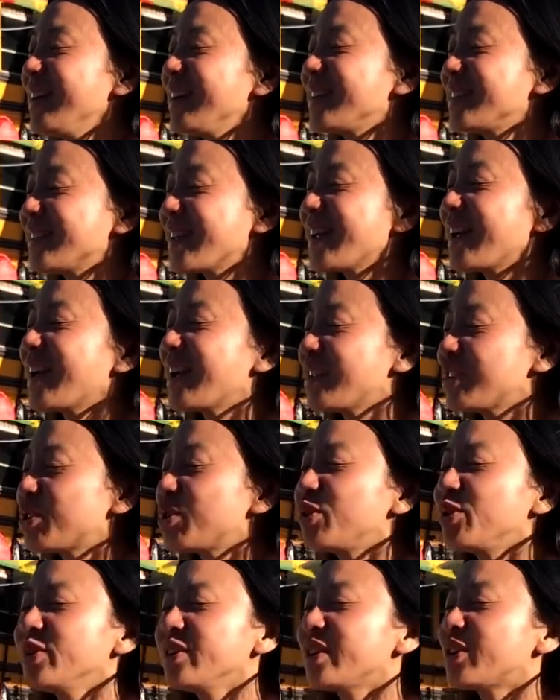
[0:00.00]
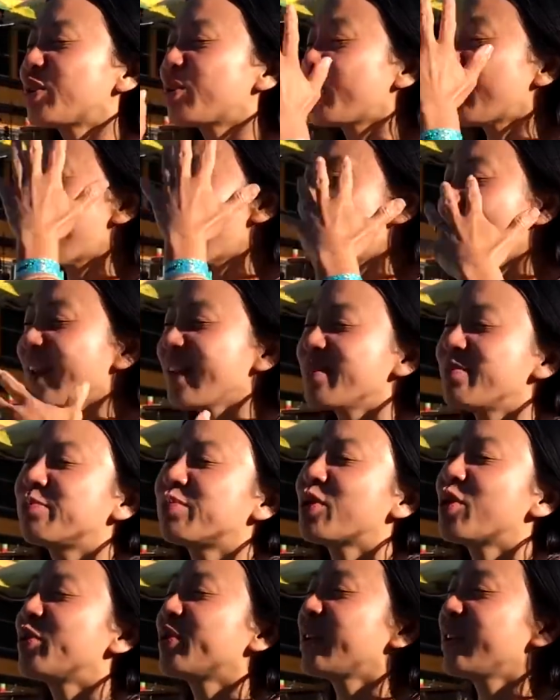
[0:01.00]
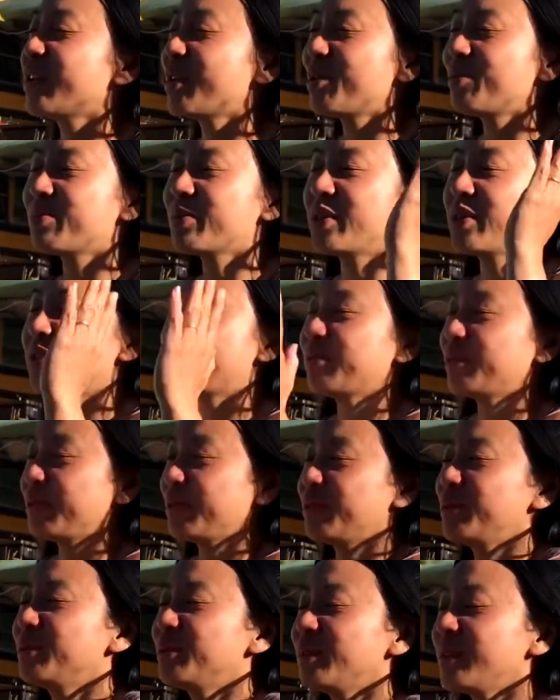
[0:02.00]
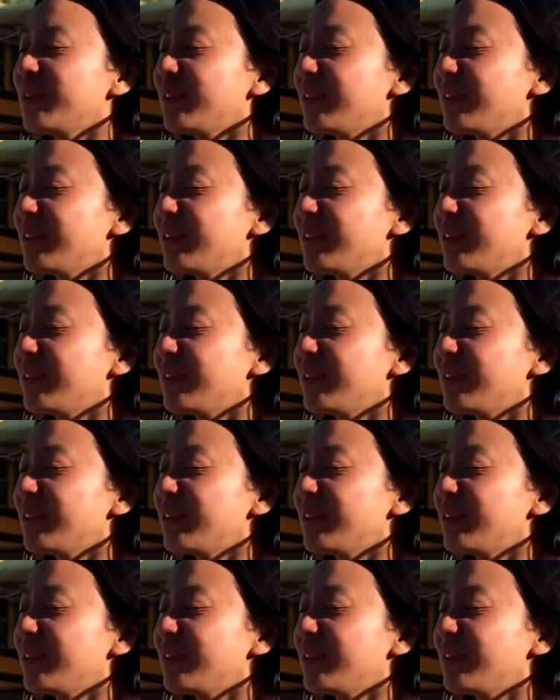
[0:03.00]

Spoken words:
Because I totally cried and broken open through